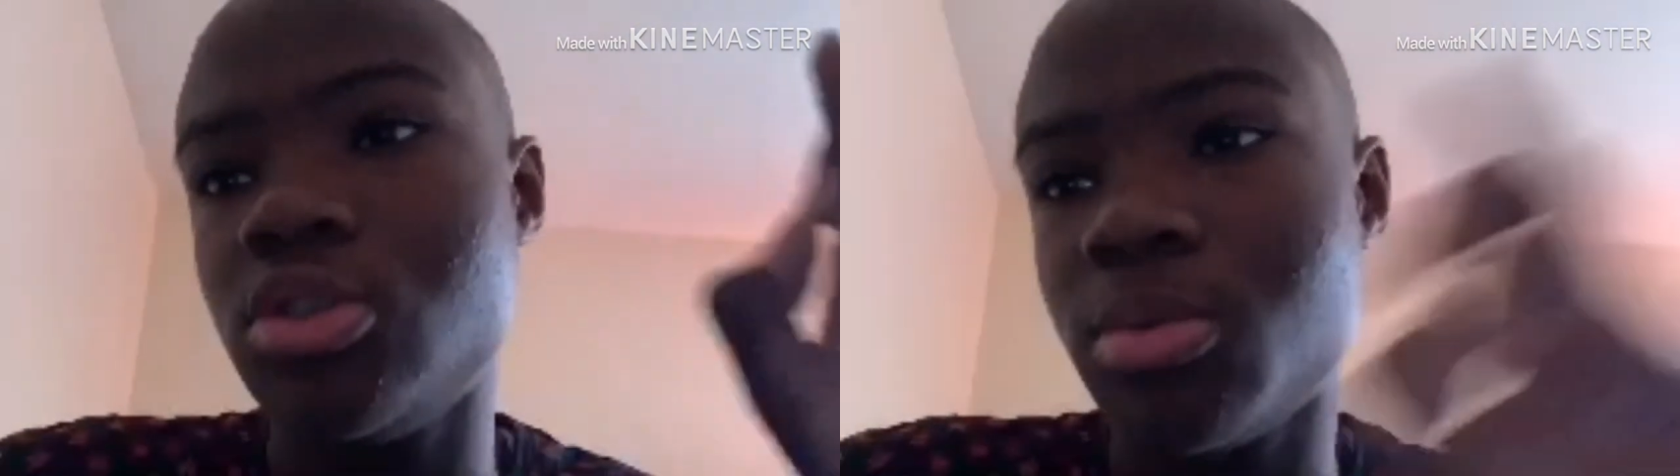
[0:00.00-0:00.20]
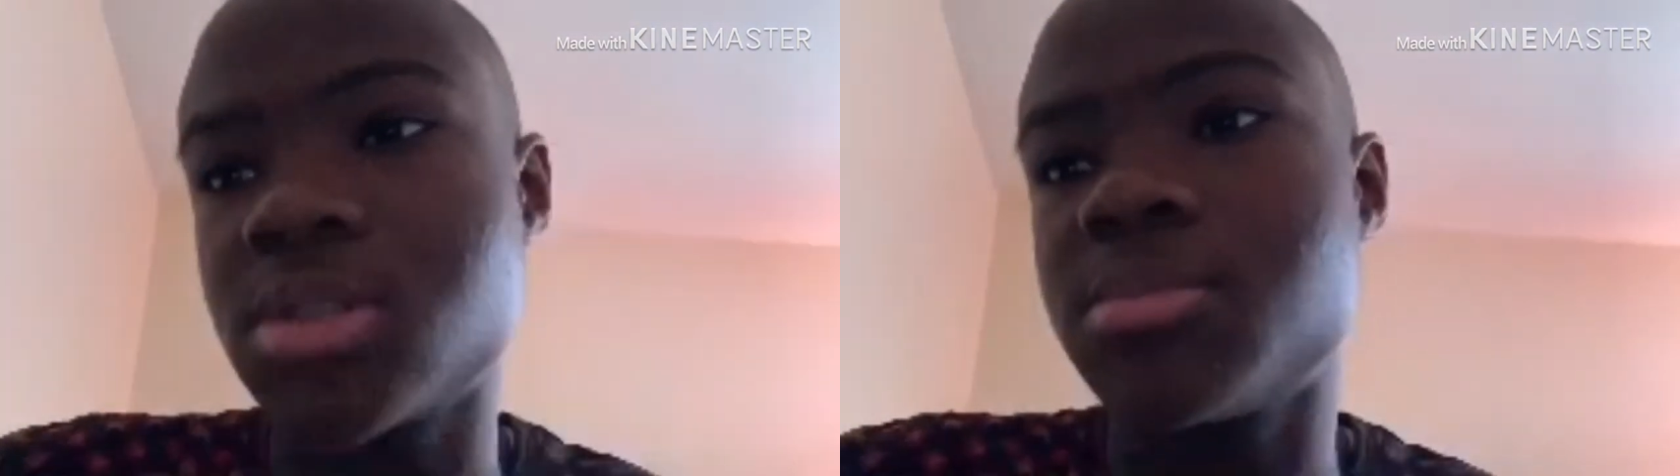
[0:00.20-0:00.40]
you
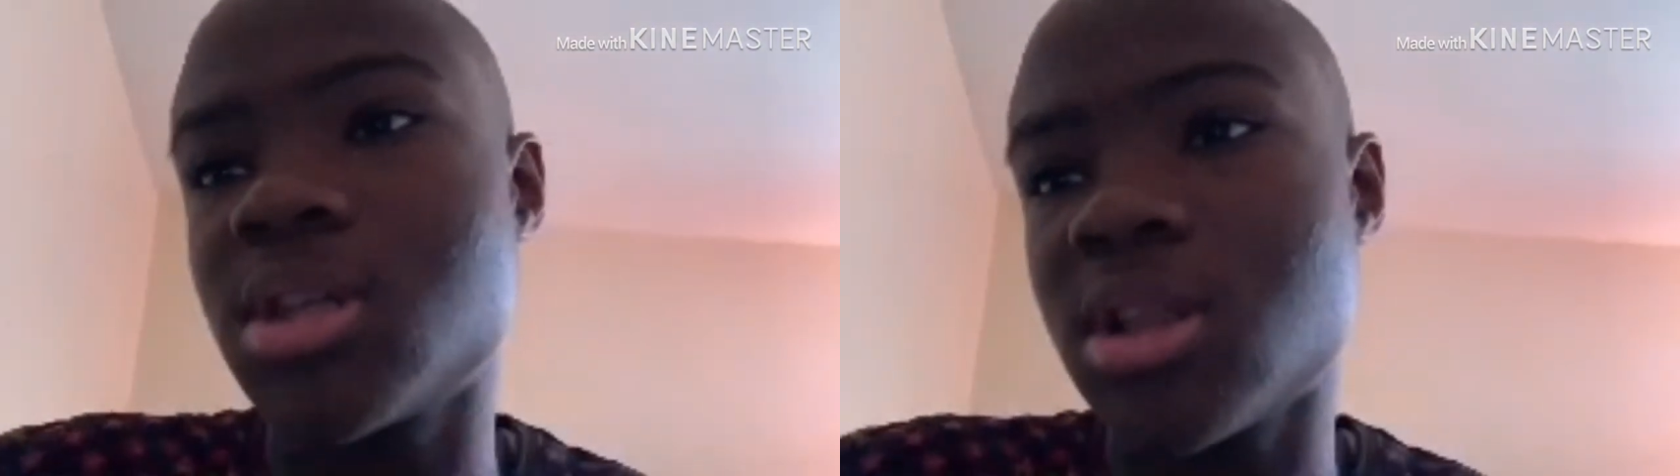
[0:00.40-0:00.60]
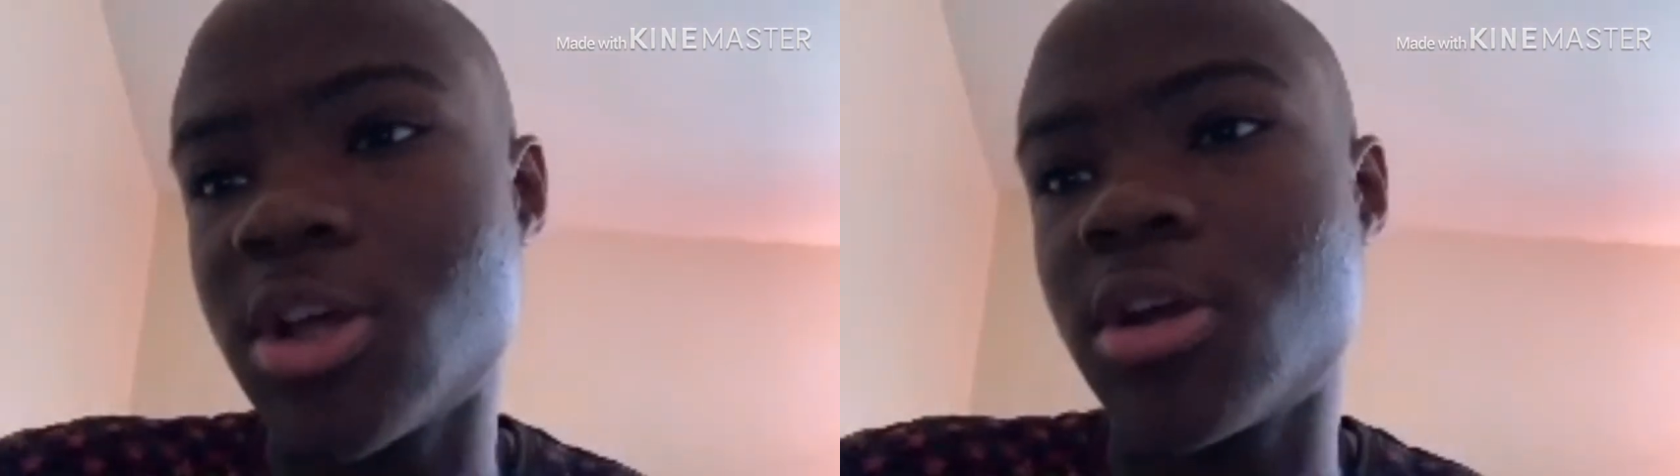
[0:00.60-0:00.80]
guys
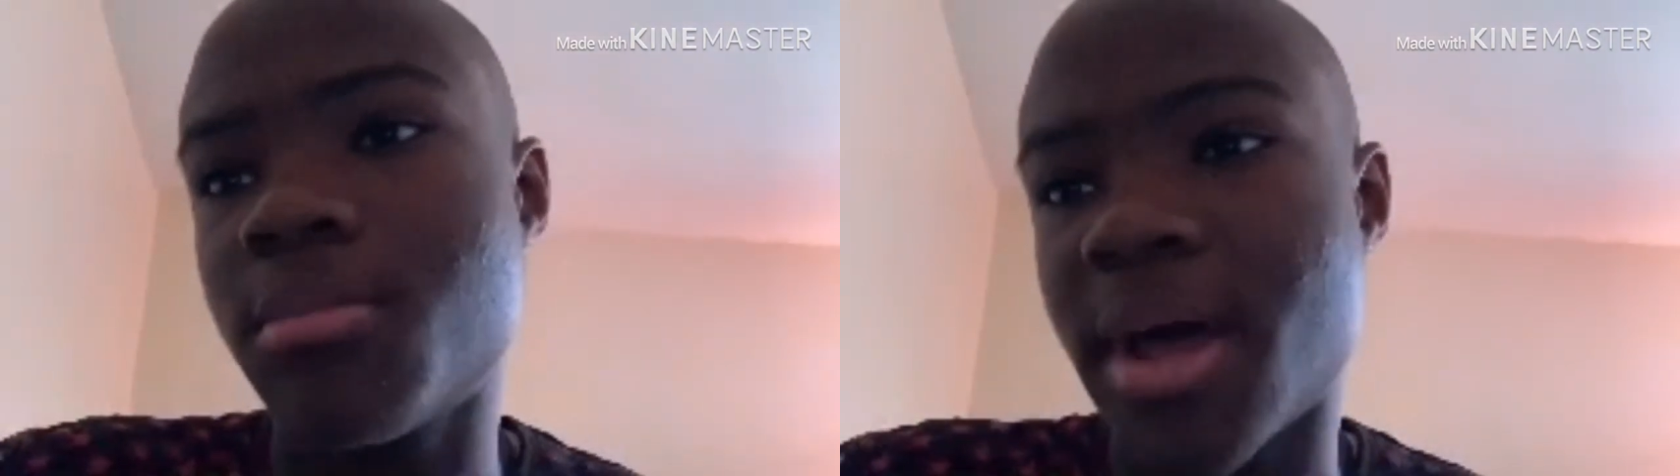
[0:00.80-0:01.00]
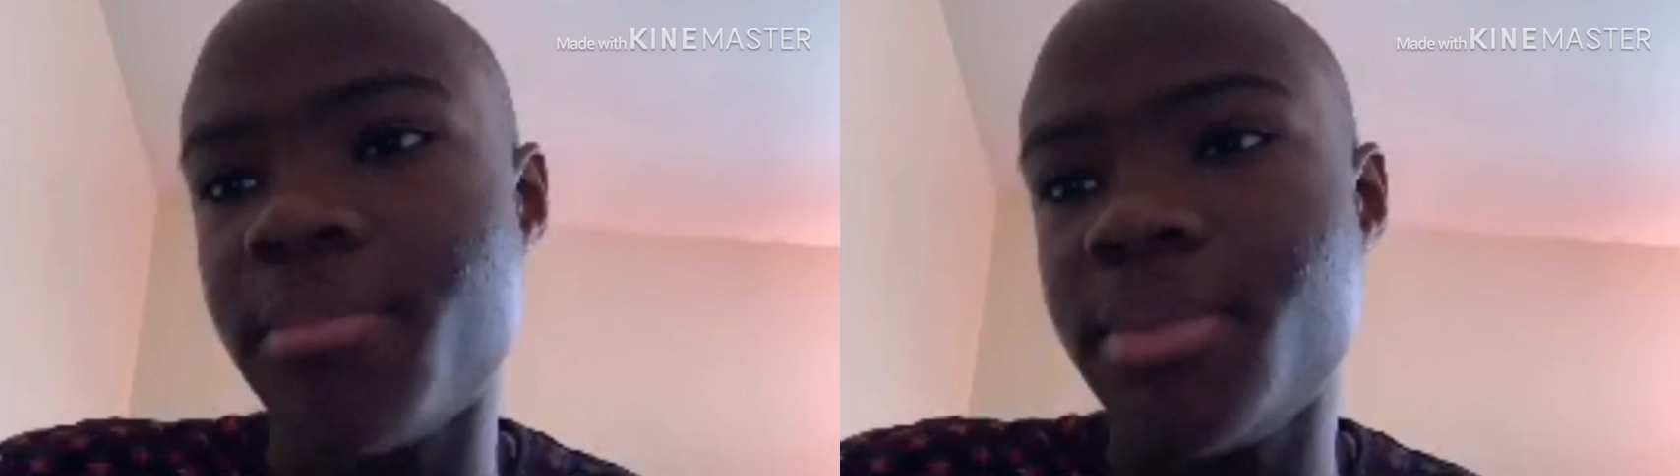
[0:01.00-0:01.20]
later.
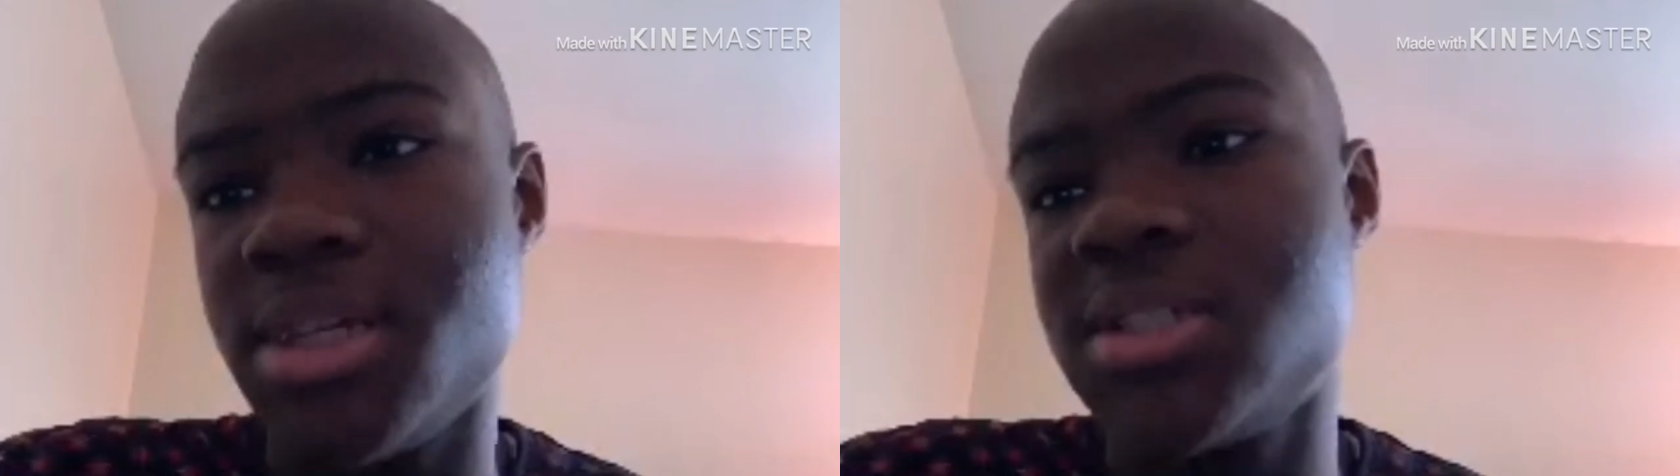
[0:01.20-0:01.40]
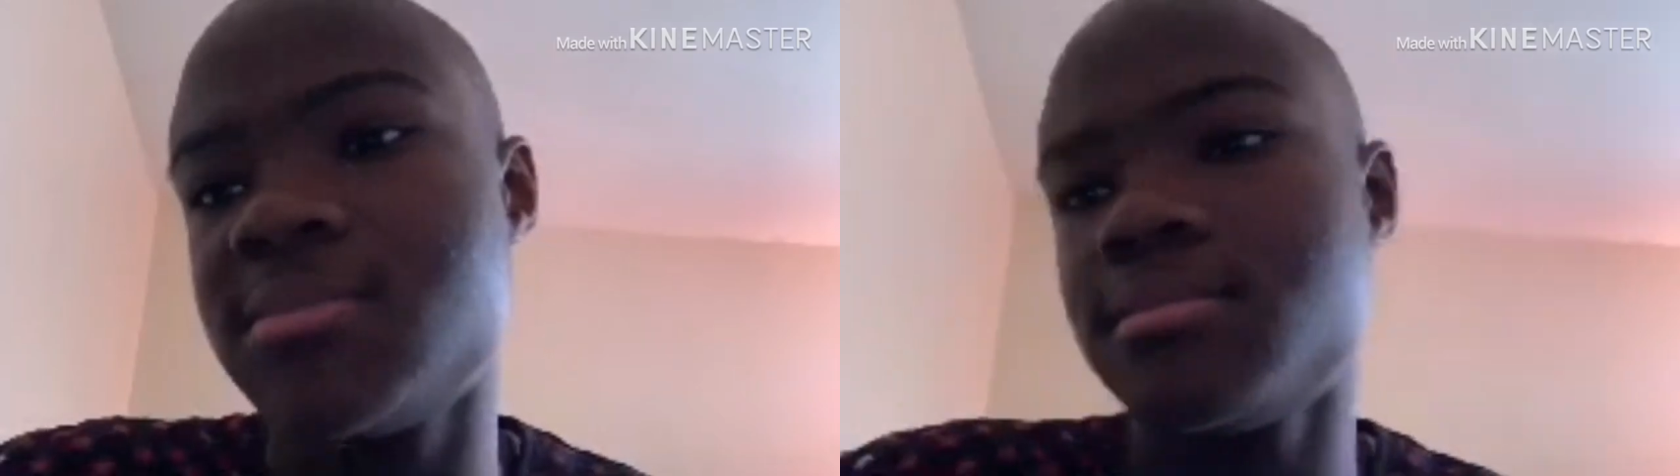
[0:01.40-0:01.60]
Bye, peace.